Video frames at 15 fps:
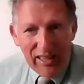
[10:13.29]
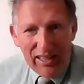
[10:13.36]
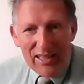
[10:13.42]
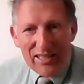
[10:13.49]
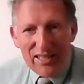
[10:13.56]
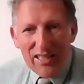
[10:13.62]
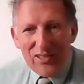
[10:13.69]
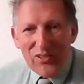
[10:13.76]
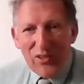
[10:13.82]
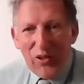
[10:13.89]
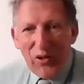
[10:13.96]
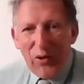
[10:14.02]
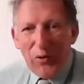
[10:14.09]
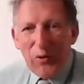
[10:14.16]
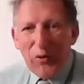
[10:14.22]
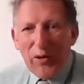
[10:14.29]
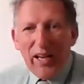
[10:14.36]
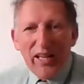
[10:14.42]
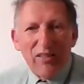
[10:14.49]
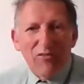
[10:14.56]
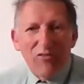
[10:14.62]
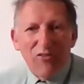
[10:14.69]
he says, No,
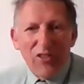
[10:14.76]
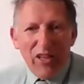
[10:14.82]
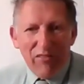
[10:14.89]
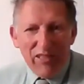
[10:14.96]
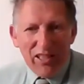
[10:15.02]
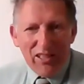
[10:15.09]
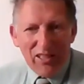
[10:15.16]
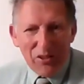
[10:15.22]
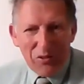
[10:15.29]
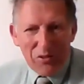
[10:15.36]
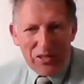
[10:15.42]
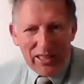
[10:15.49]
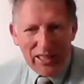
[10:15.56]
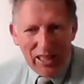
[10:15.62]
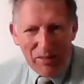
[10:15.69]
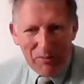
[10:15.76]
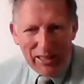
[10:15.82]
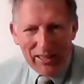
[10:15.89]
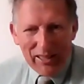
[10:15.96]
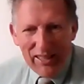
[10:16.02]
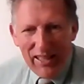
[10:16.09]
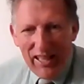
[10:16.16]
I am very close to
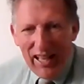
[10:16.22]
coming.